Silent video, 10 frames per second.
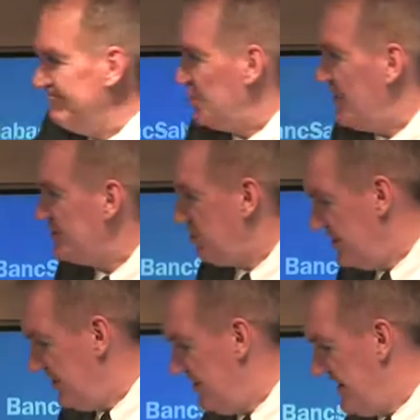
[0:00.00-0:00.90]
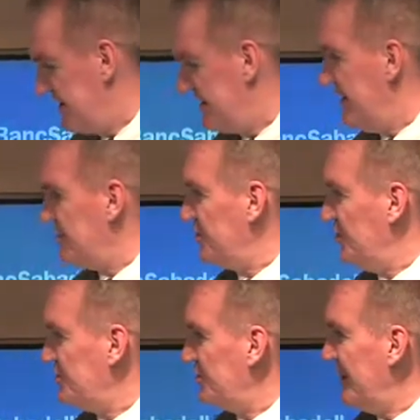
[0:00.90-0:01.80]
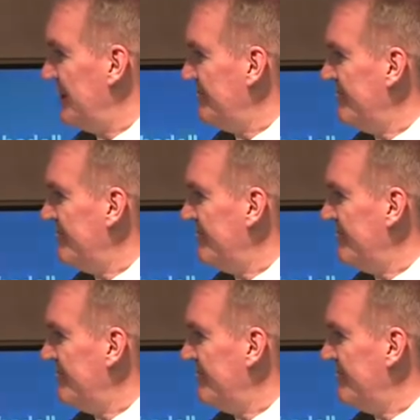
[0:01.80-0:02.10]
So that's what the United States looks like.